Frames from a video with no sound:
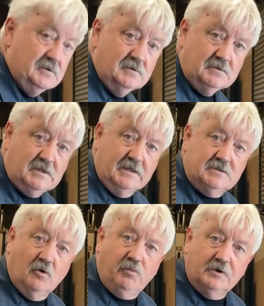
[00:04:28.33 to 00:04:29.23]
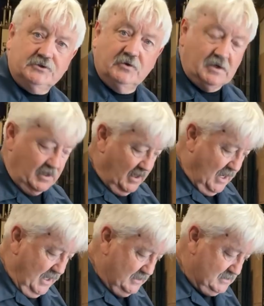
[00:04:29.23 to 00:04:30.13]
Stacy will put you in a
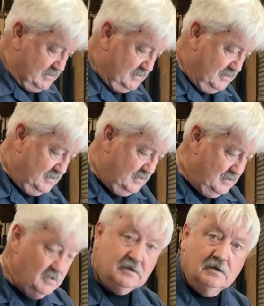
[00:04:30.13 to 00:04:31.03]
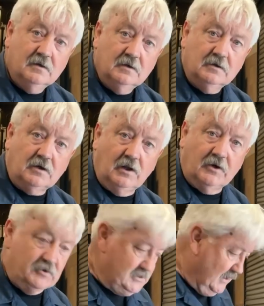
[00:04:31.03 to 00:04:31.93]
nice
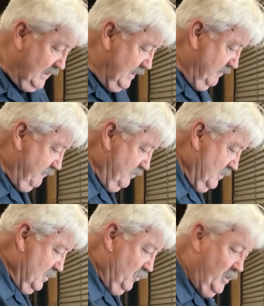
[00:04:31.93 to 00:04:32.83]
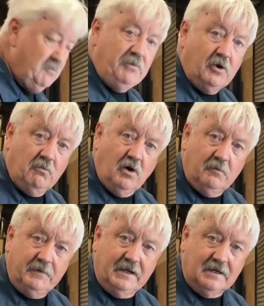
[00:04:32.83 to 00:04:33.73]
clear sleeve. We didn't put them on
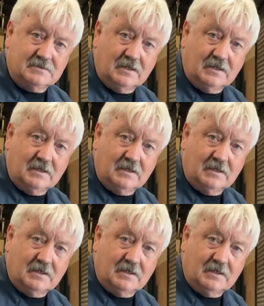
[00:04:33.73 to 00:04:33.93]
because of the